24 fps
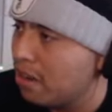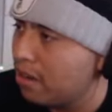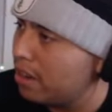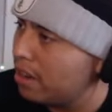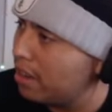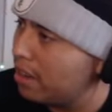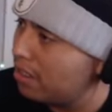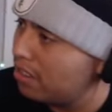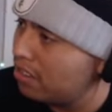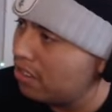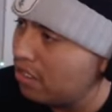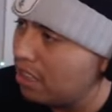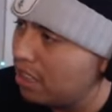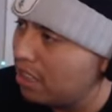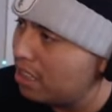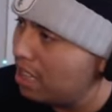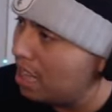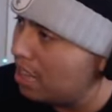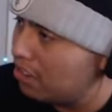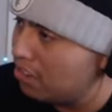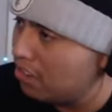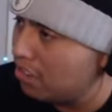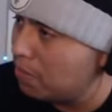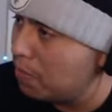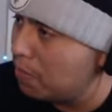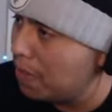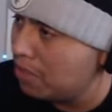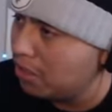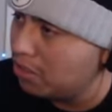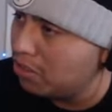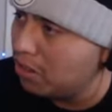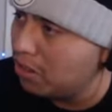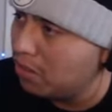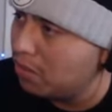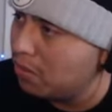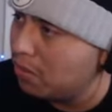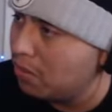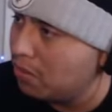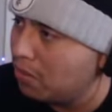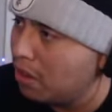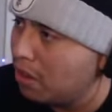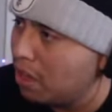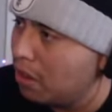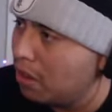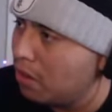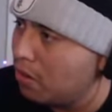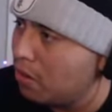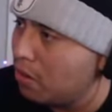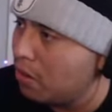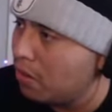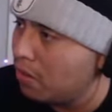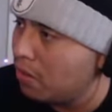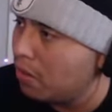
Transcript: guys. That's just me. I don't know.